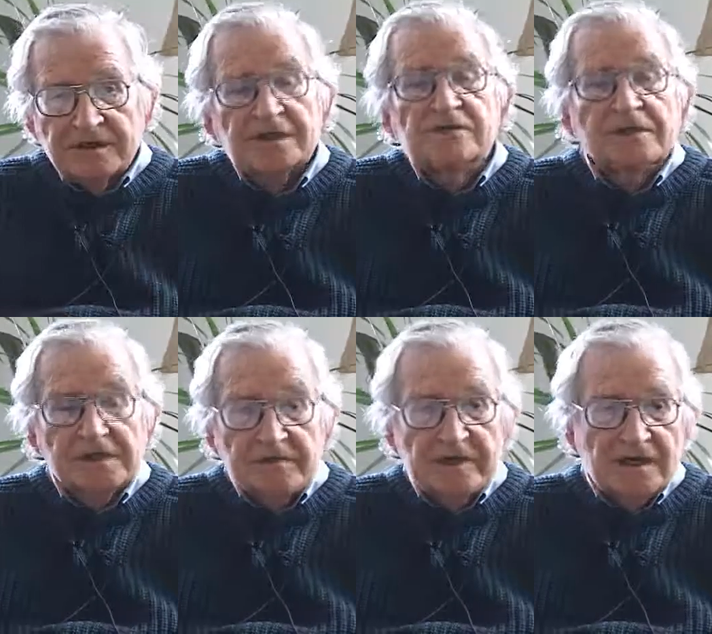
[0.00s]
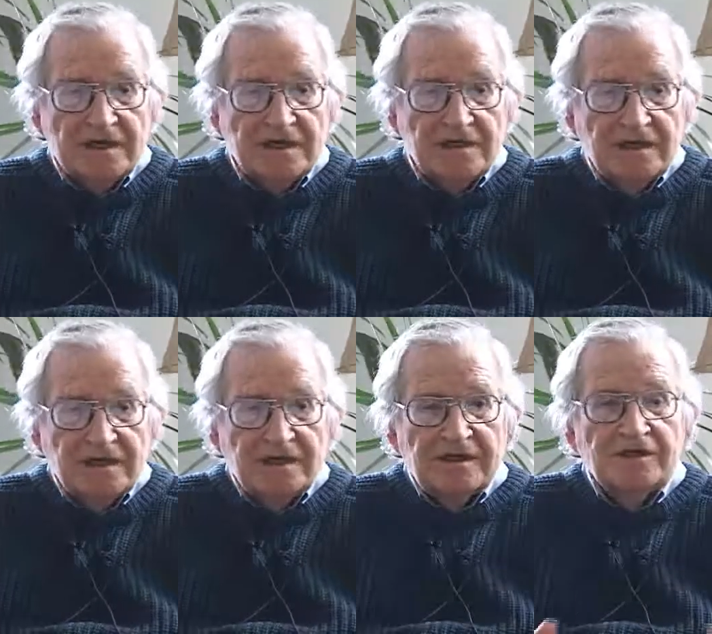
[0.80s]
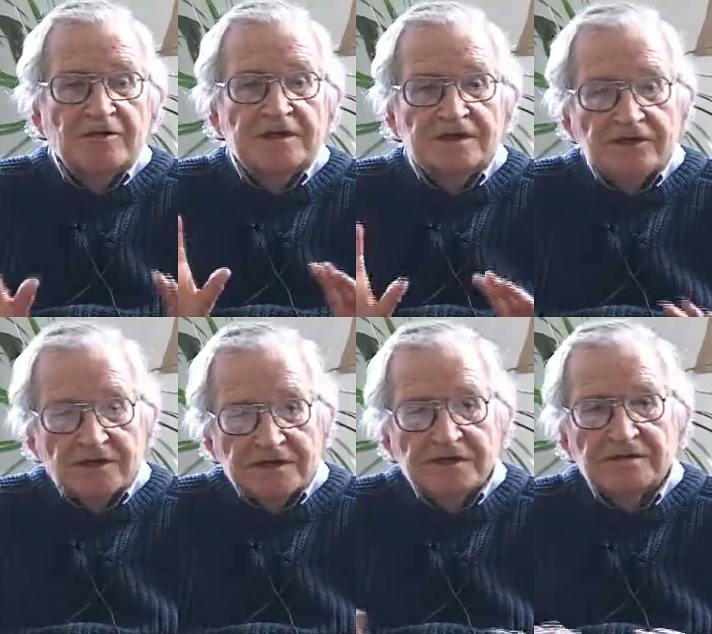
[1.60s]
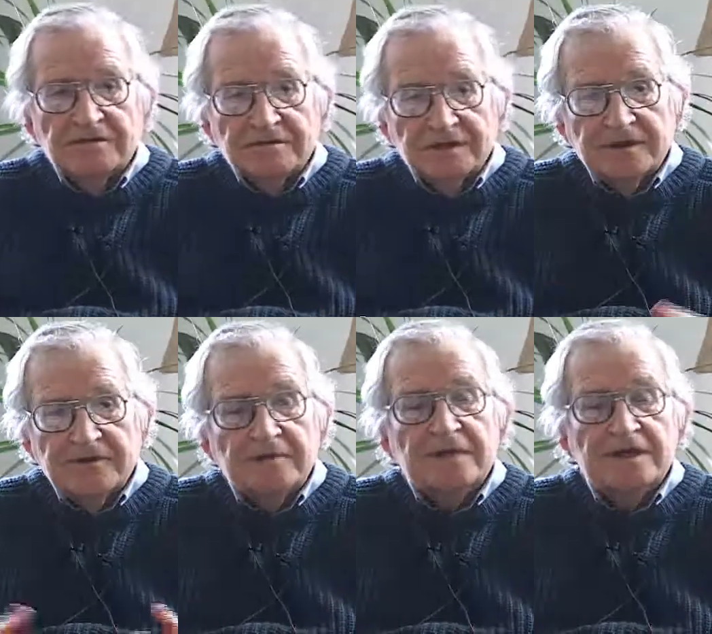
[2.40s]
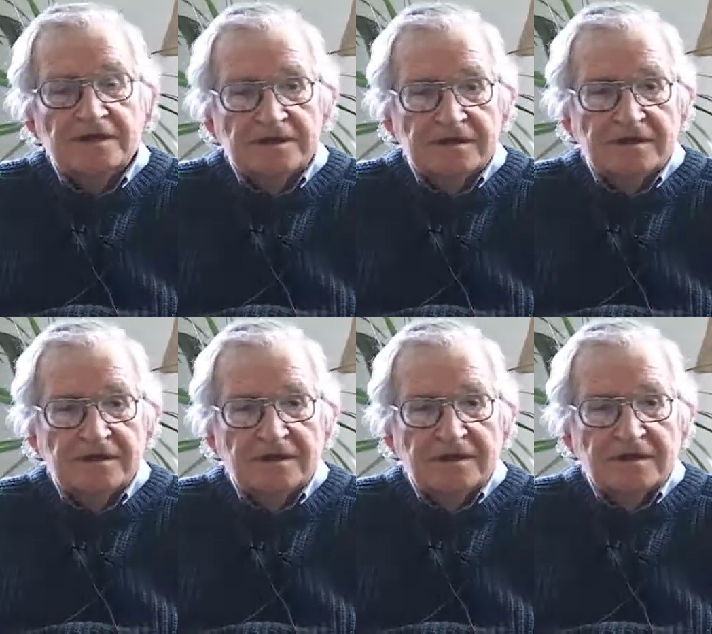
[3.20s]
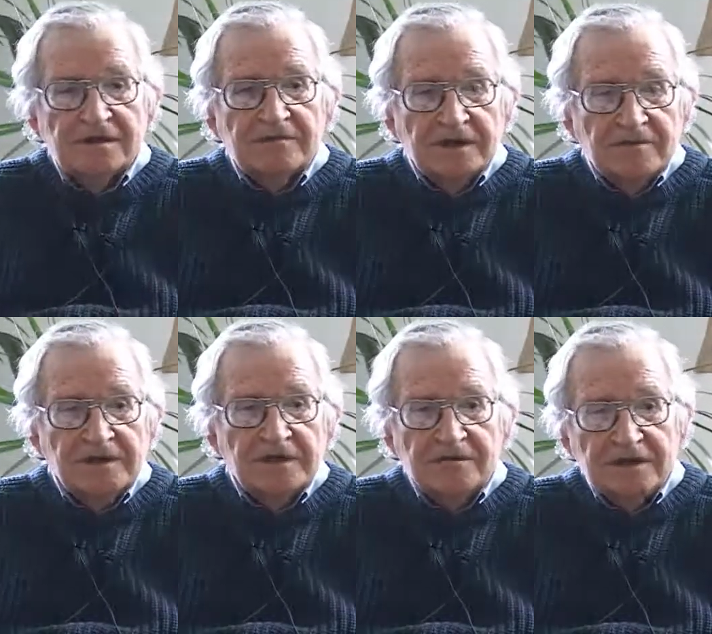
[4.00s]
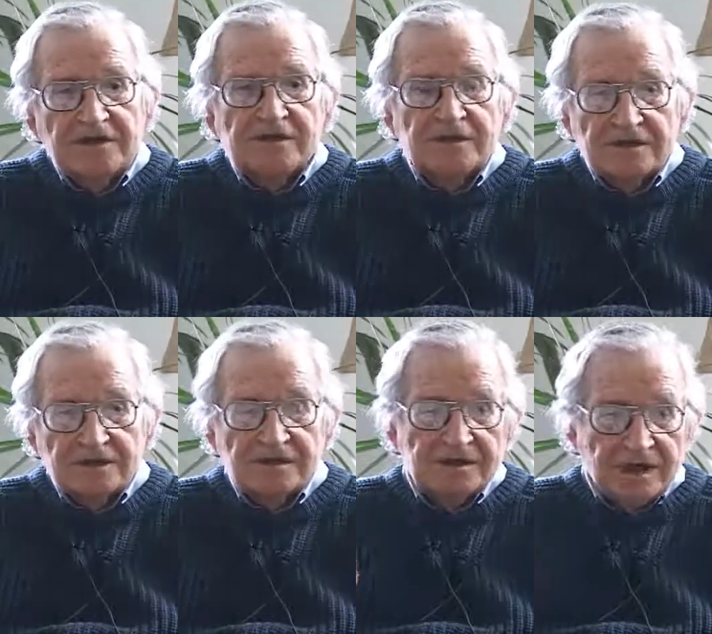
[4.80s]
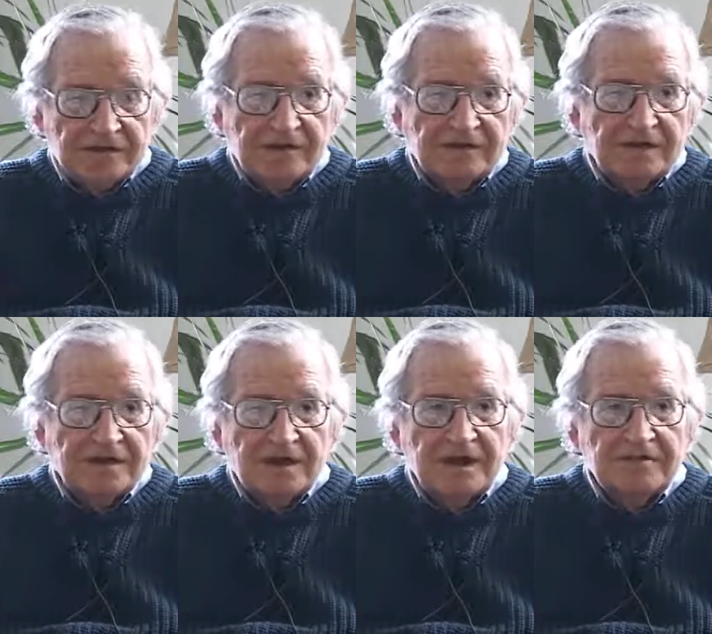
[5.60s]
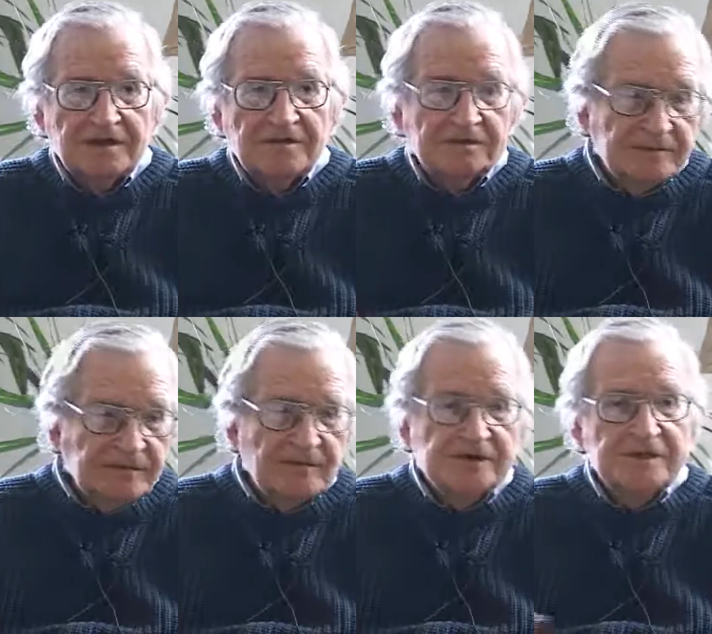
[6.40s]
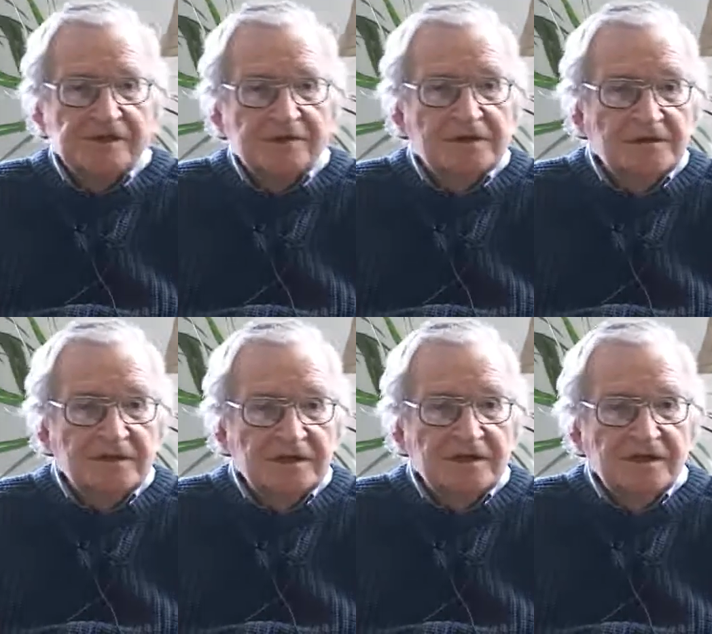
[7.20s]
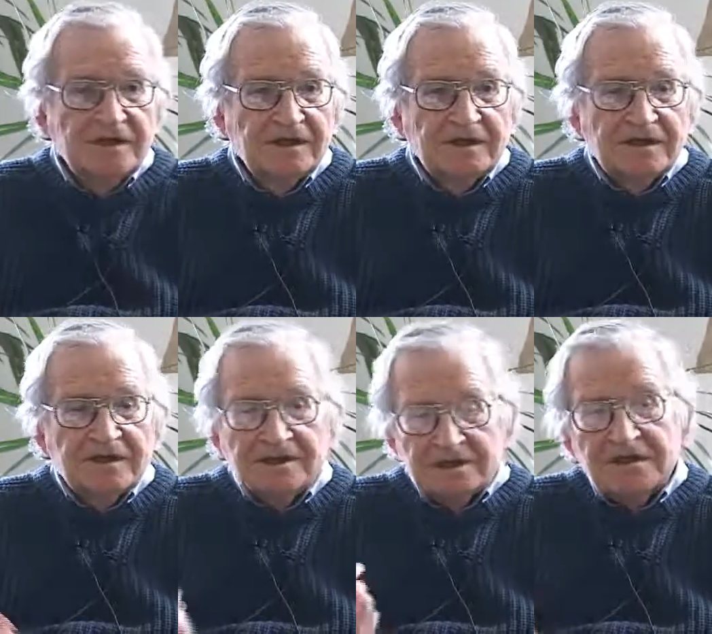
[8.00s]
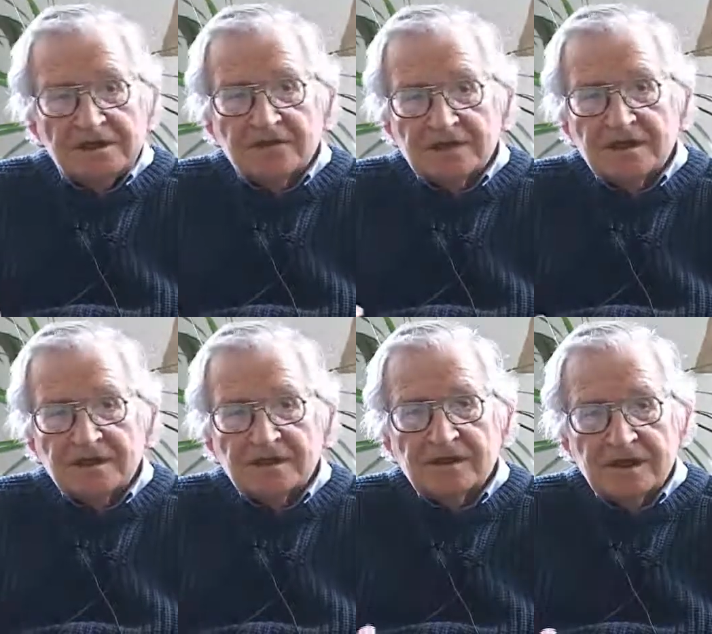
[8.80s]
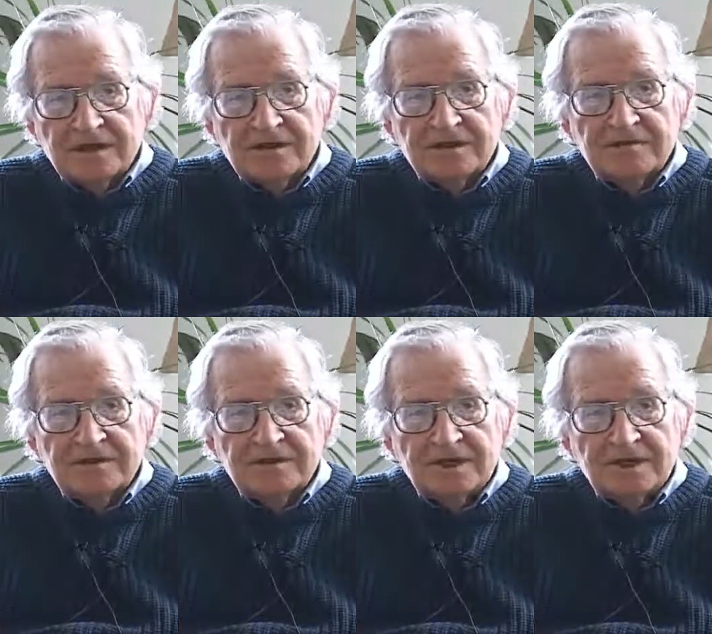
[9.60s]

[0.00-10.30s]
He doesn't really mean it. You know, he's forced to appease the public when he says you have to have a timetable. But of course he doesn't really mean it. It's an interesting concept.